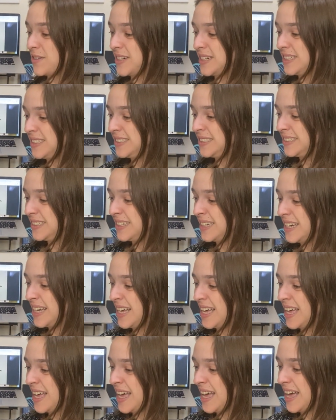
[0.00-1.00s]
one
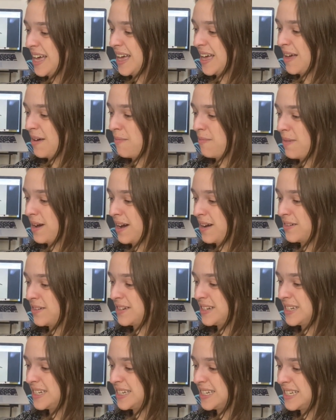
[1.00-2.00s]
about
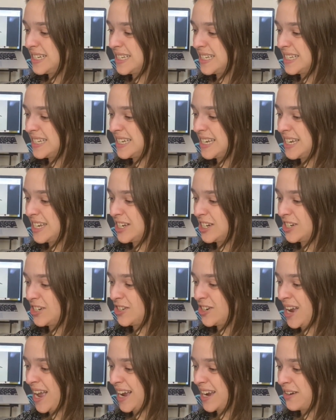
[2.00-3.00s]

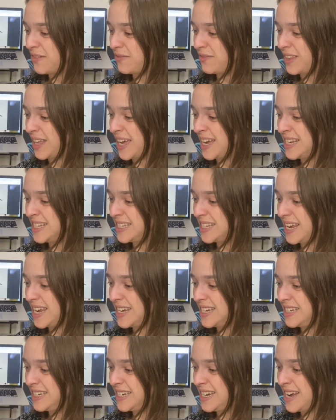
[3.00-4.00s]
dragonflies and
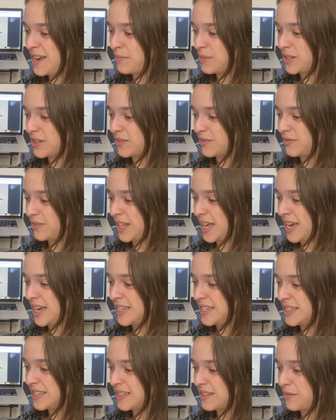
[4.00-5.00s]

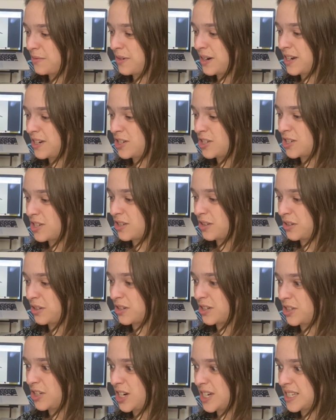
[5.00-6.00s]
damselflies, which look
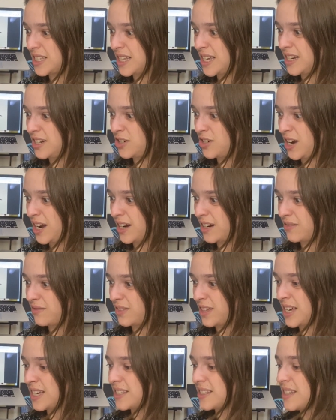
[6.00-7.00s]
just like
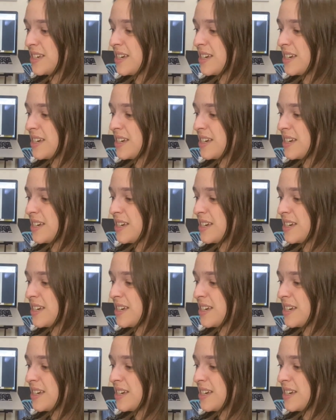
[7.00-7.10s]
dragonflies.